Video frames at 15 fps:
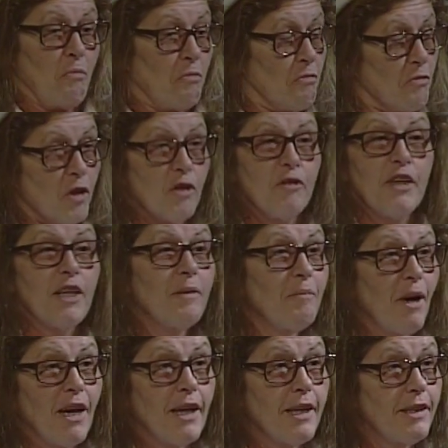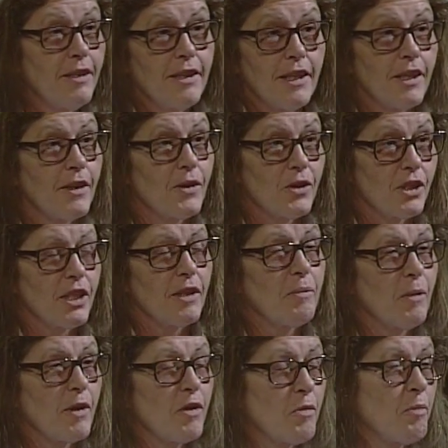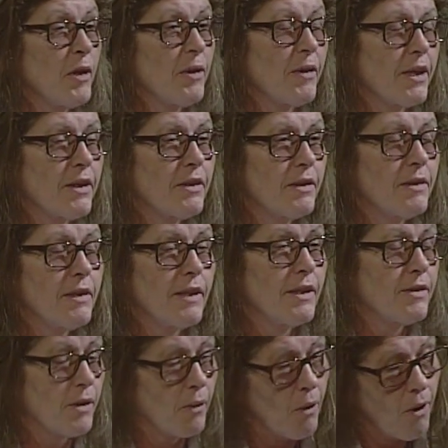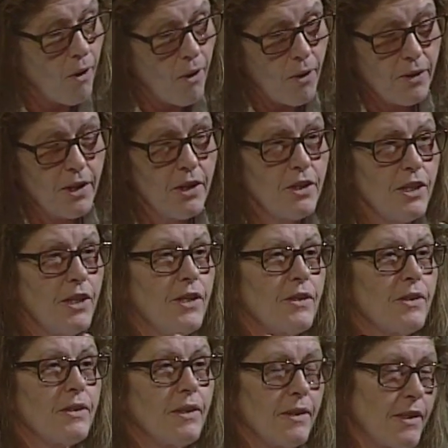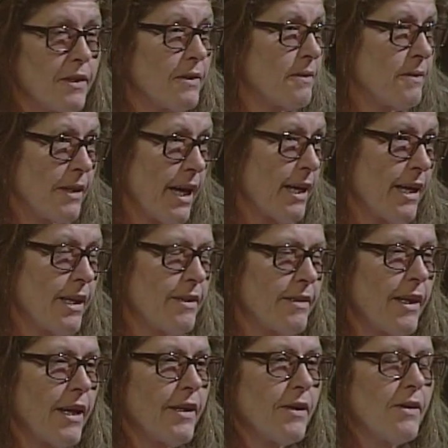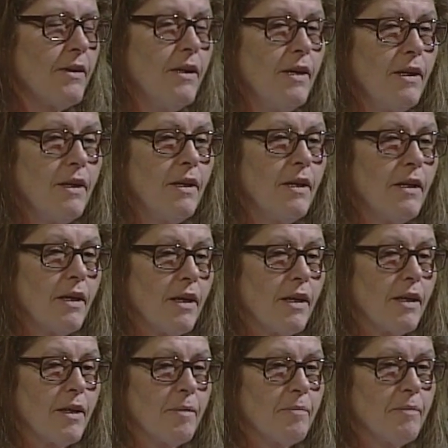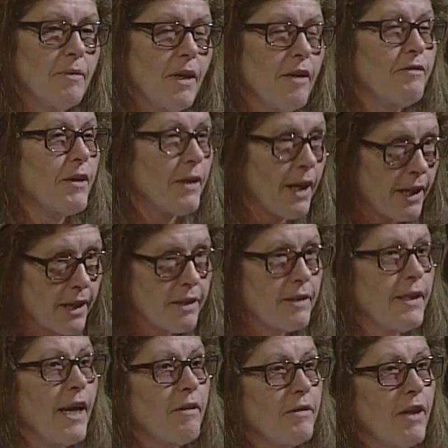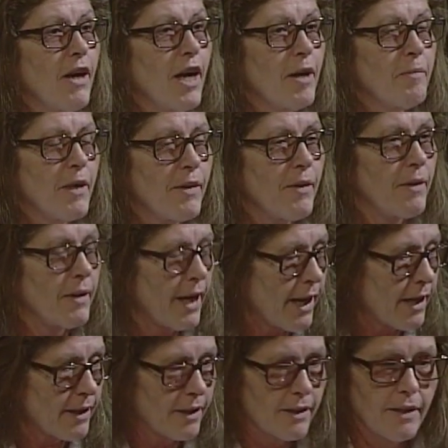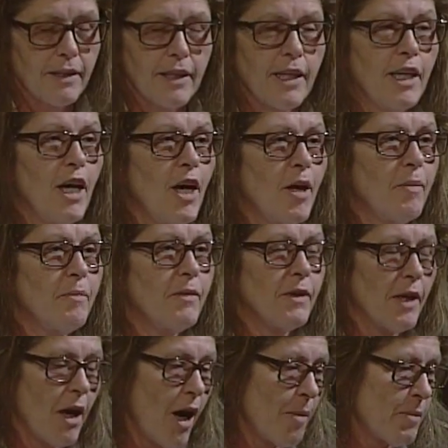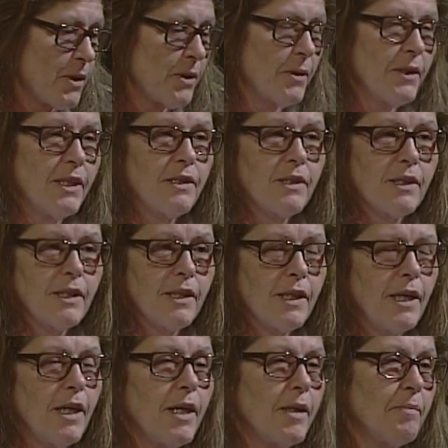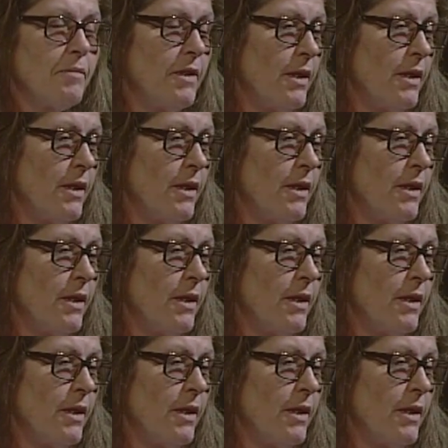moving my energy with Spirit. So all these years and this decades later, I feel like it's now time that the land is going to come, the opportunity is going to come.